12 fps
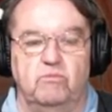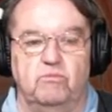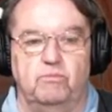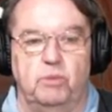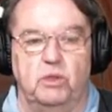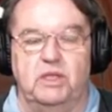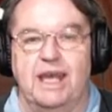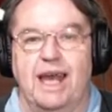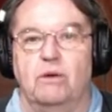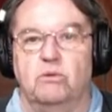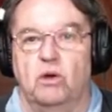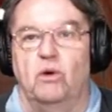putting
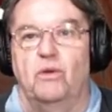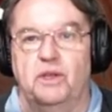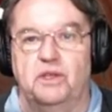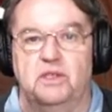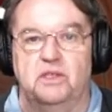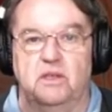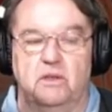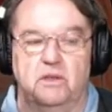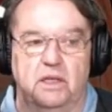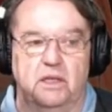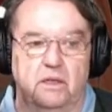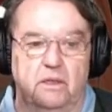out on
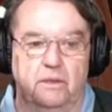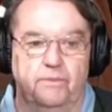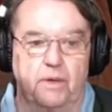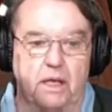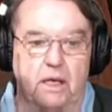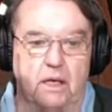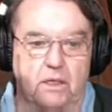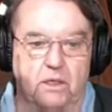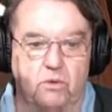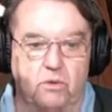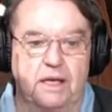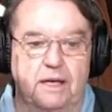the
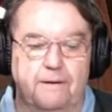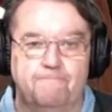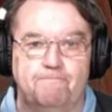screen,